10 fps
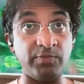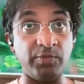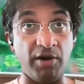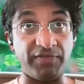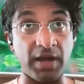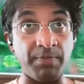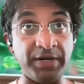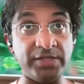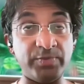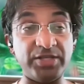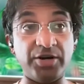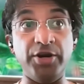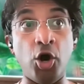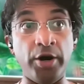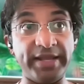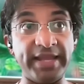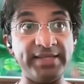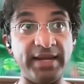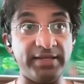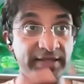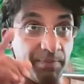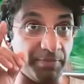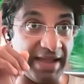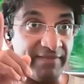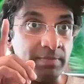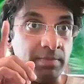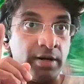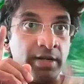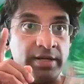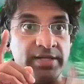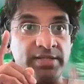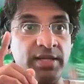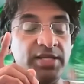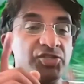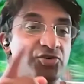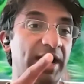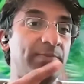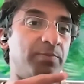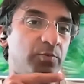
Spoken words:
of companies which are not against that in the private market is Stripe,